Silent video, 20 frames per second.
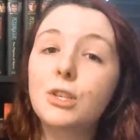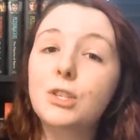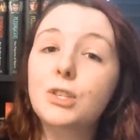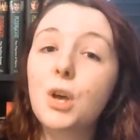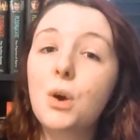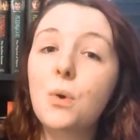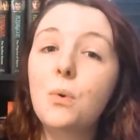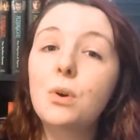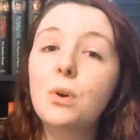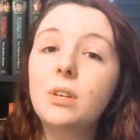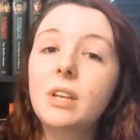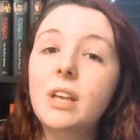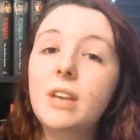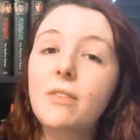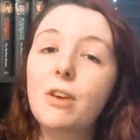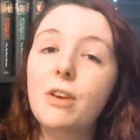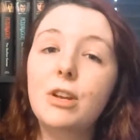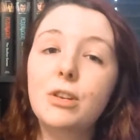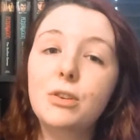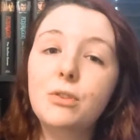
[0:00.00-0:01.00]
So
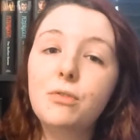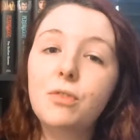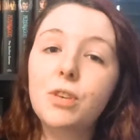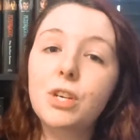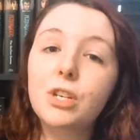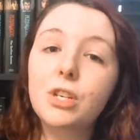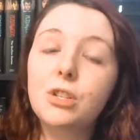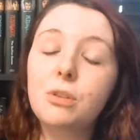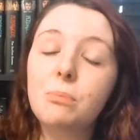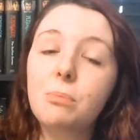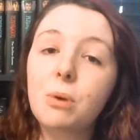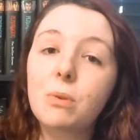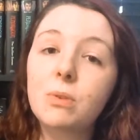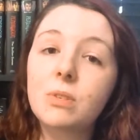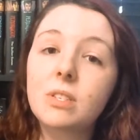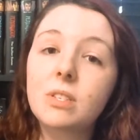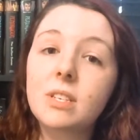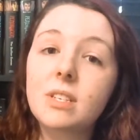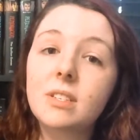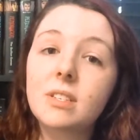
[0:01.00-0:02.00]
if I do finish The Bone
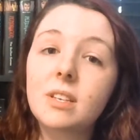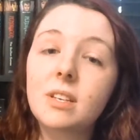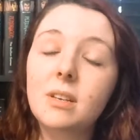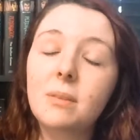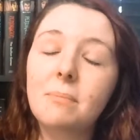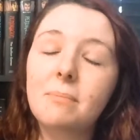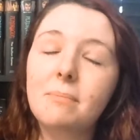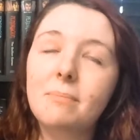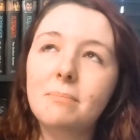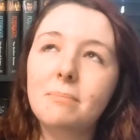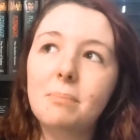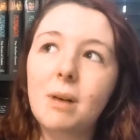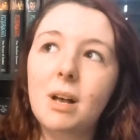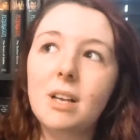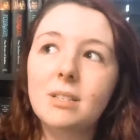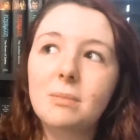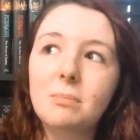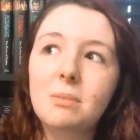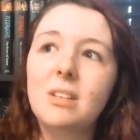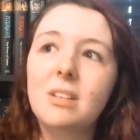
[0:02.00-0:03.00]
Season,
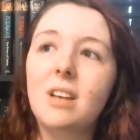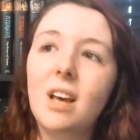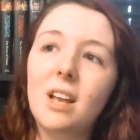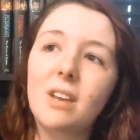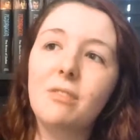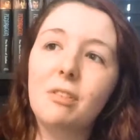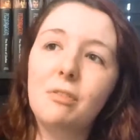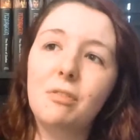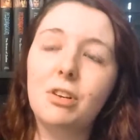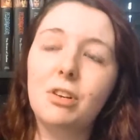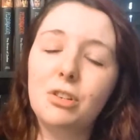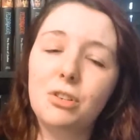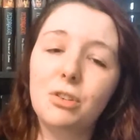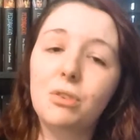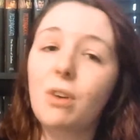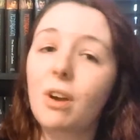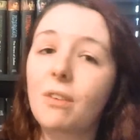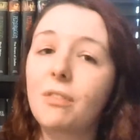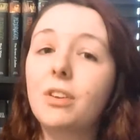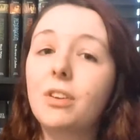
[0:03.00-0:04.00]
possibly not if I finish the
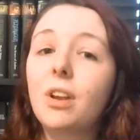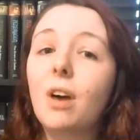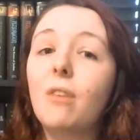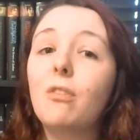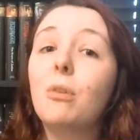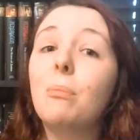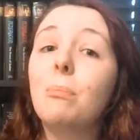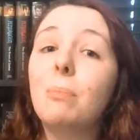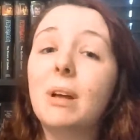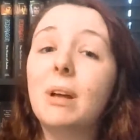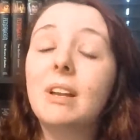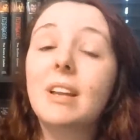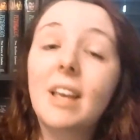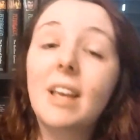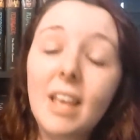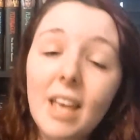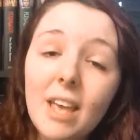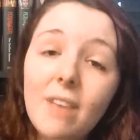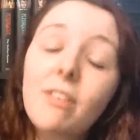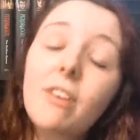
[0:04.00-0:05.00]
graphic novel, but
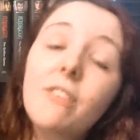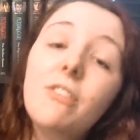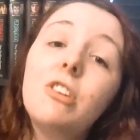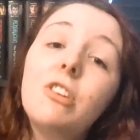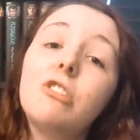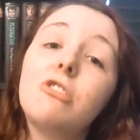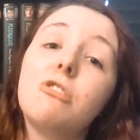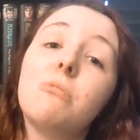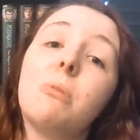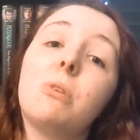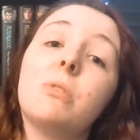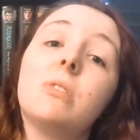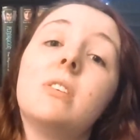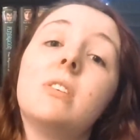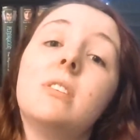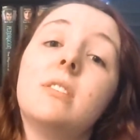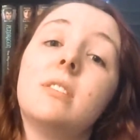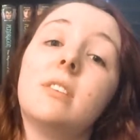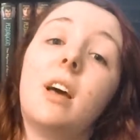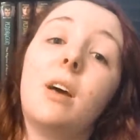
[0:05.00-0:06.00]
if I finish The Bone
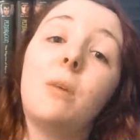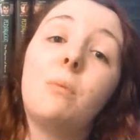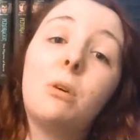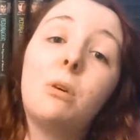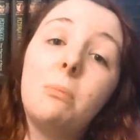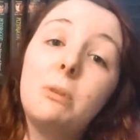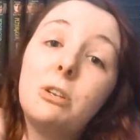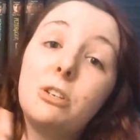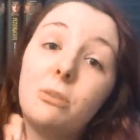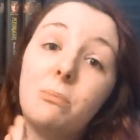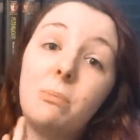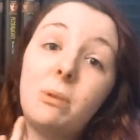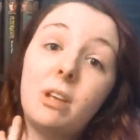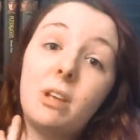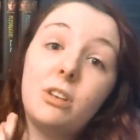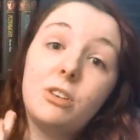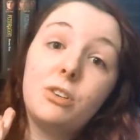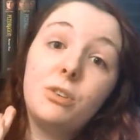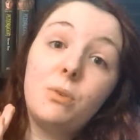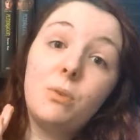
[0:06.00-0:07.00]
Season, I will be jumping
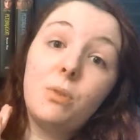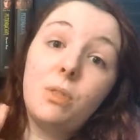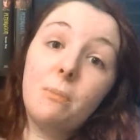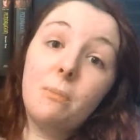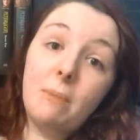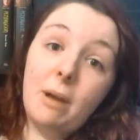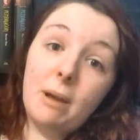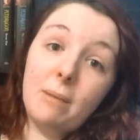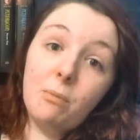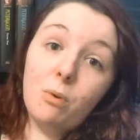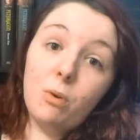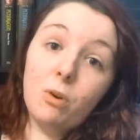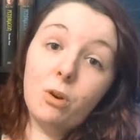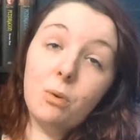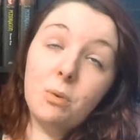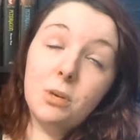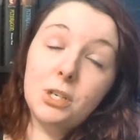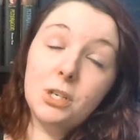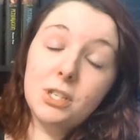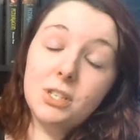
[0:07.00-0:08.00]
into The Mime Order,
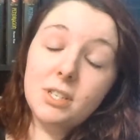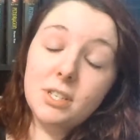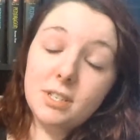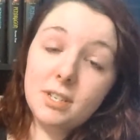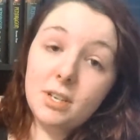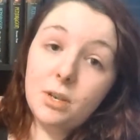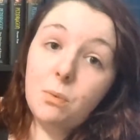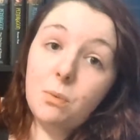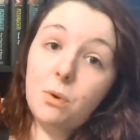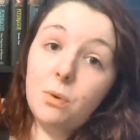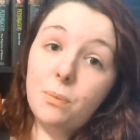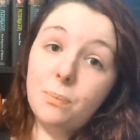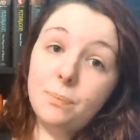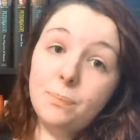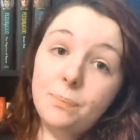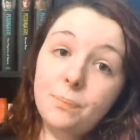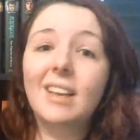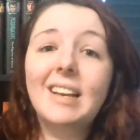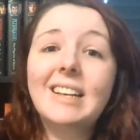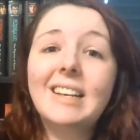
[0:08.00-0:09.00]
which is the sequel.
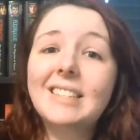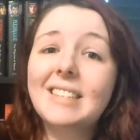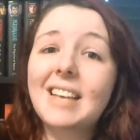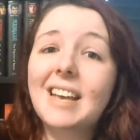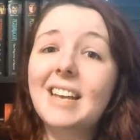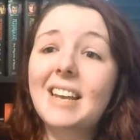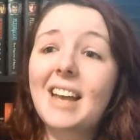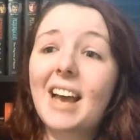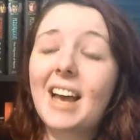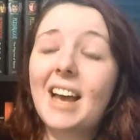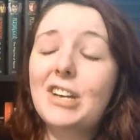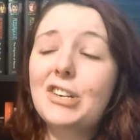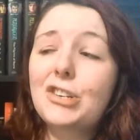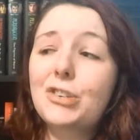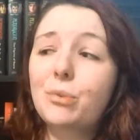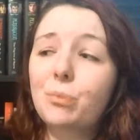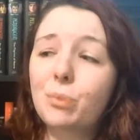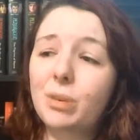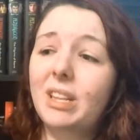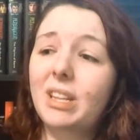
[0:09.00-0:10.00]
Like I said, I
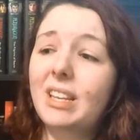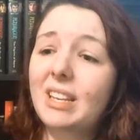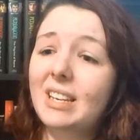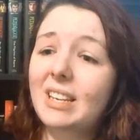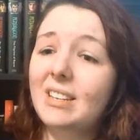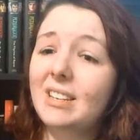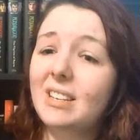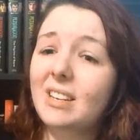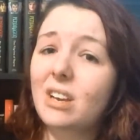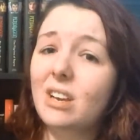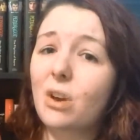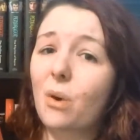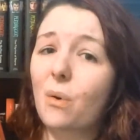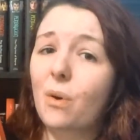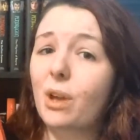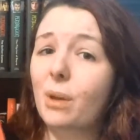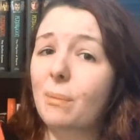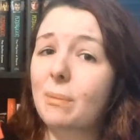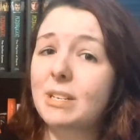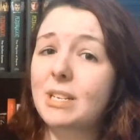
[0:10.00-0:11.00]
just really need to get
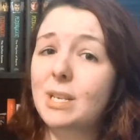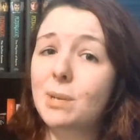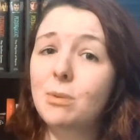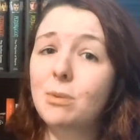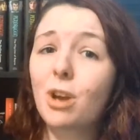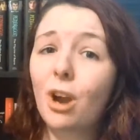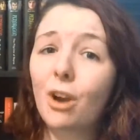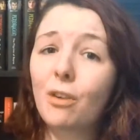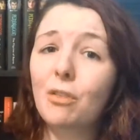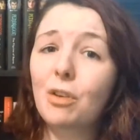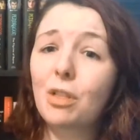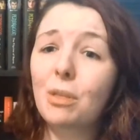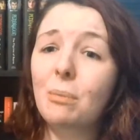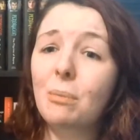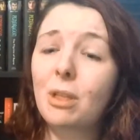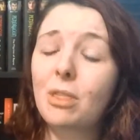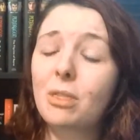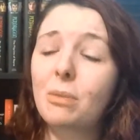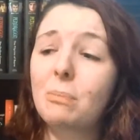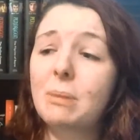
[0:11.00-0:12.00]
going on my TBR for the
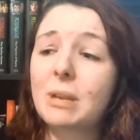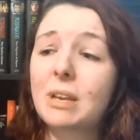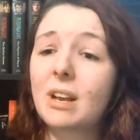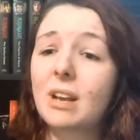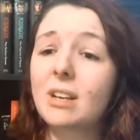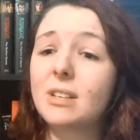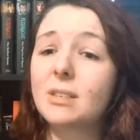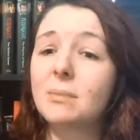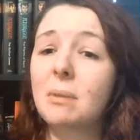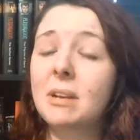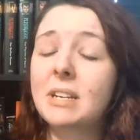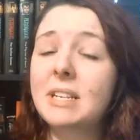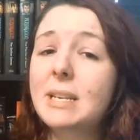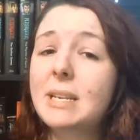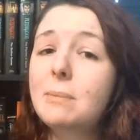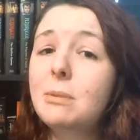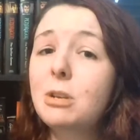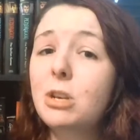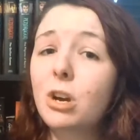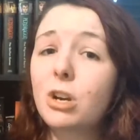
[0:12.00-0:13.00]
month because my
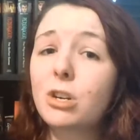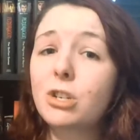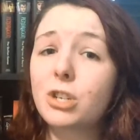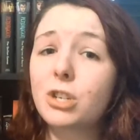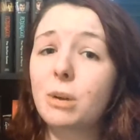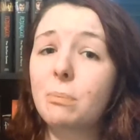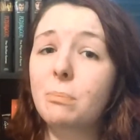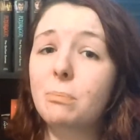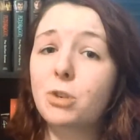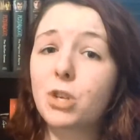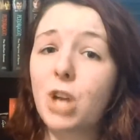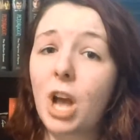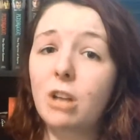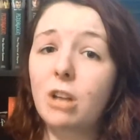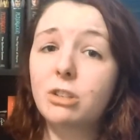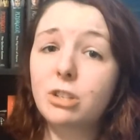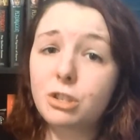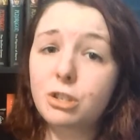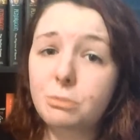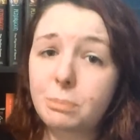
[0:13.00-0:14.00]
TBR jar
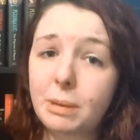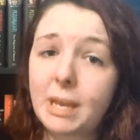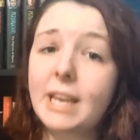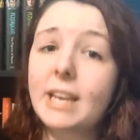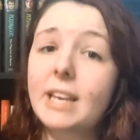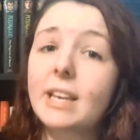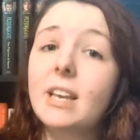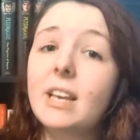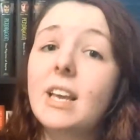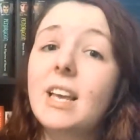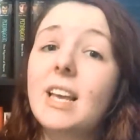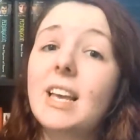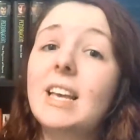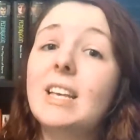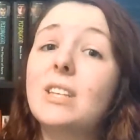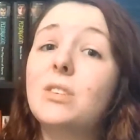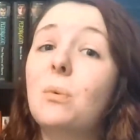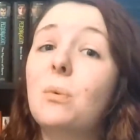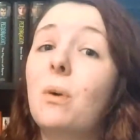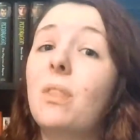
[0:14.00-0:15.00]
challenge pick
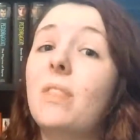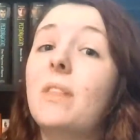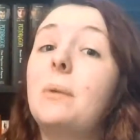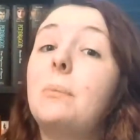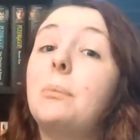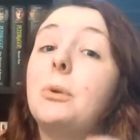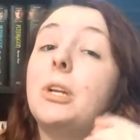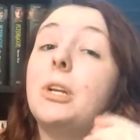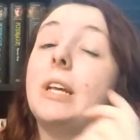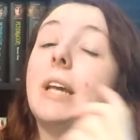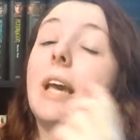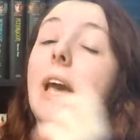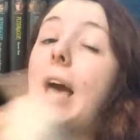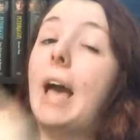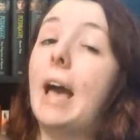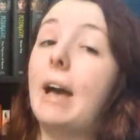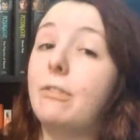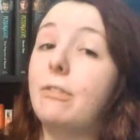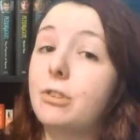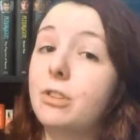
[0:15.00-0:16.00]
is the one that I'm reading
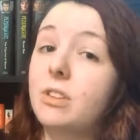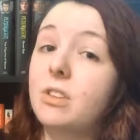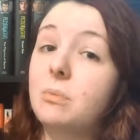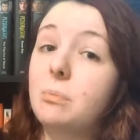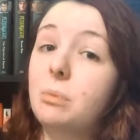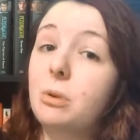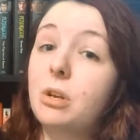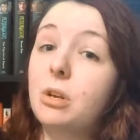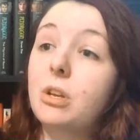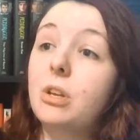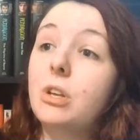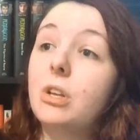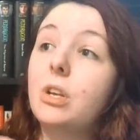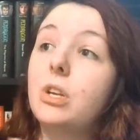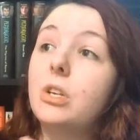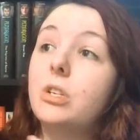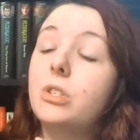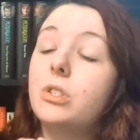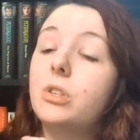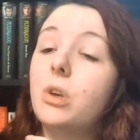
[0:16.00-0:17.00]
after this book.
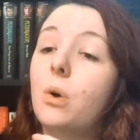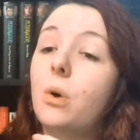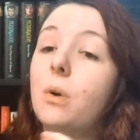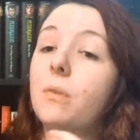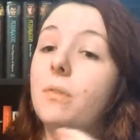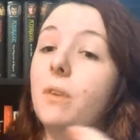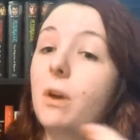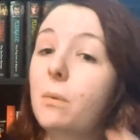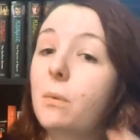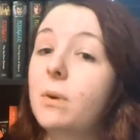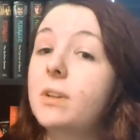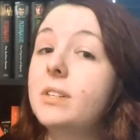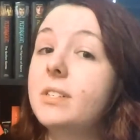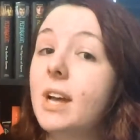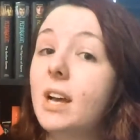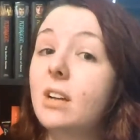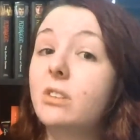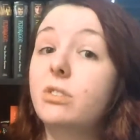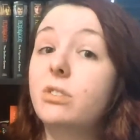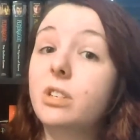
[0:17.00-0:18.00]
So if I want to
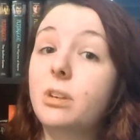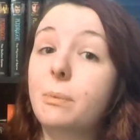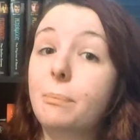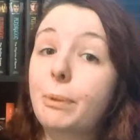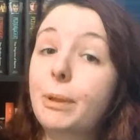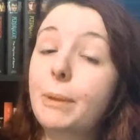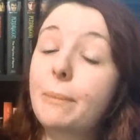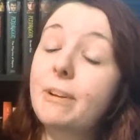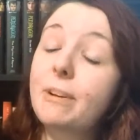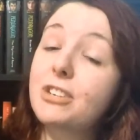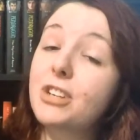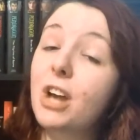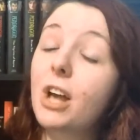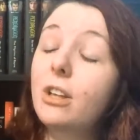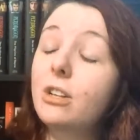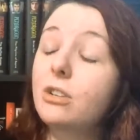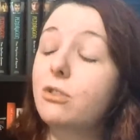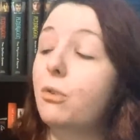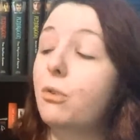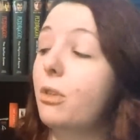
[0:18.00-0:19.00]
actually complete my
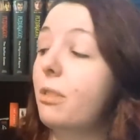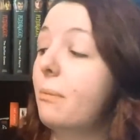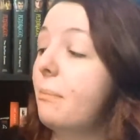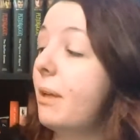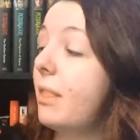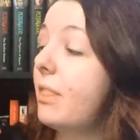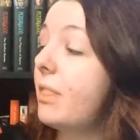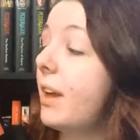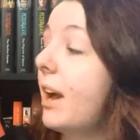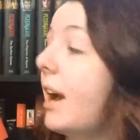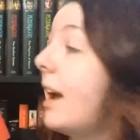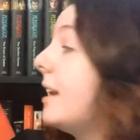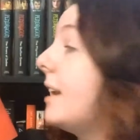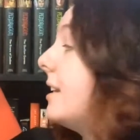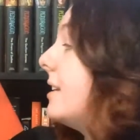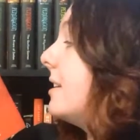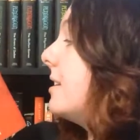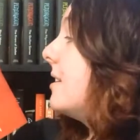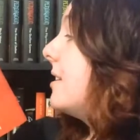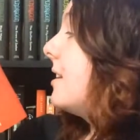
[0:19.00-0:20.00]
challenge for the month, I
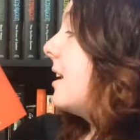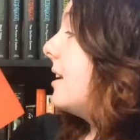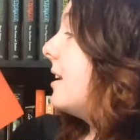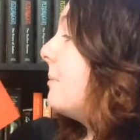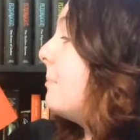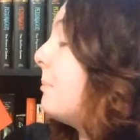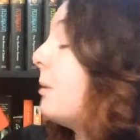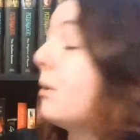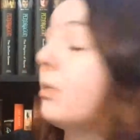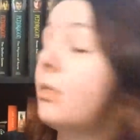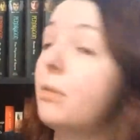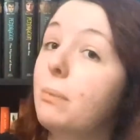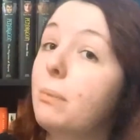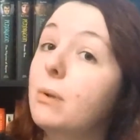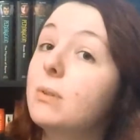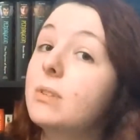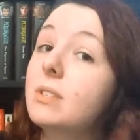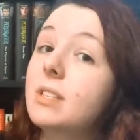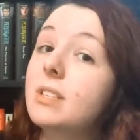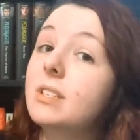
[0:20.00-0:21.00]
need to get both The
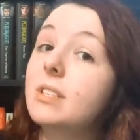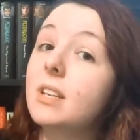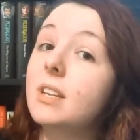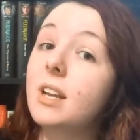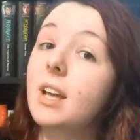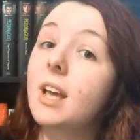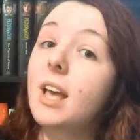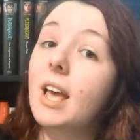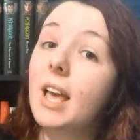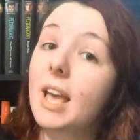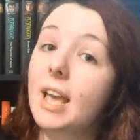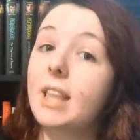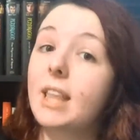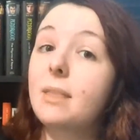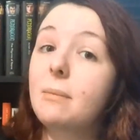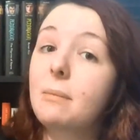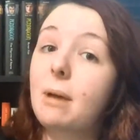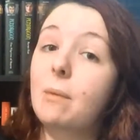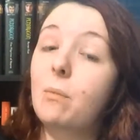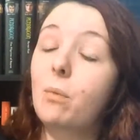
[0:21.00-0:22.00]
Bone Season and
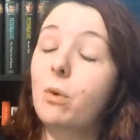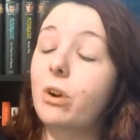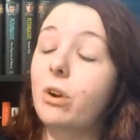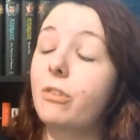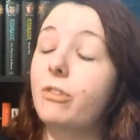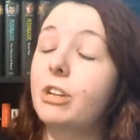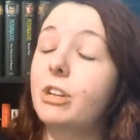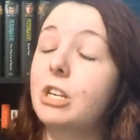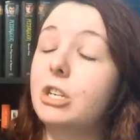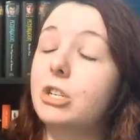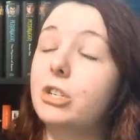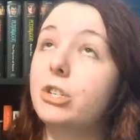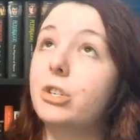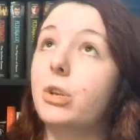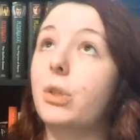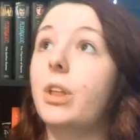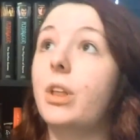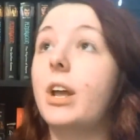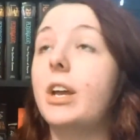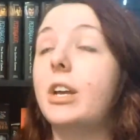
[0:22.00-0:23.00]
The Mime Order finished
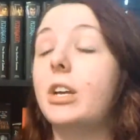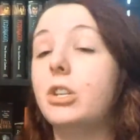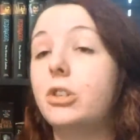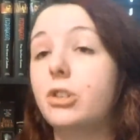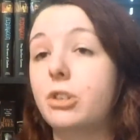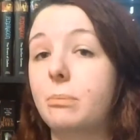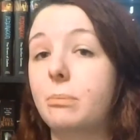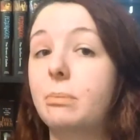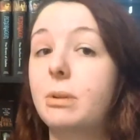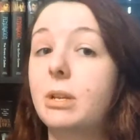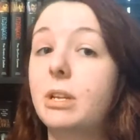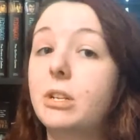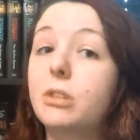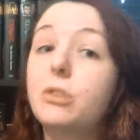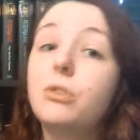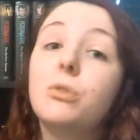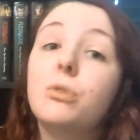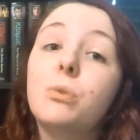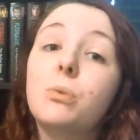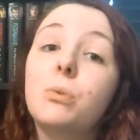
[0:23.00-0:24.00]
so that I can jump
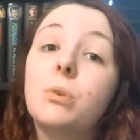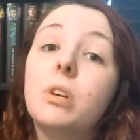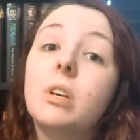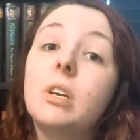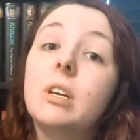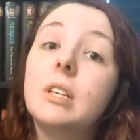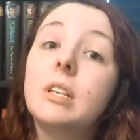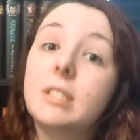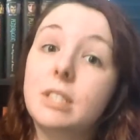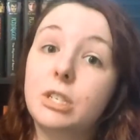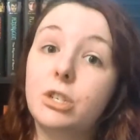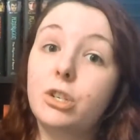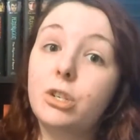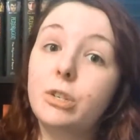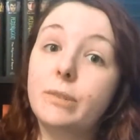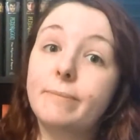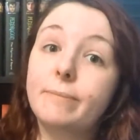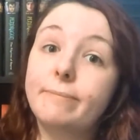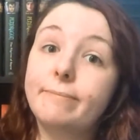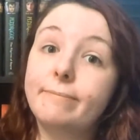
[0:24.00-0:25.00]
into Cinder.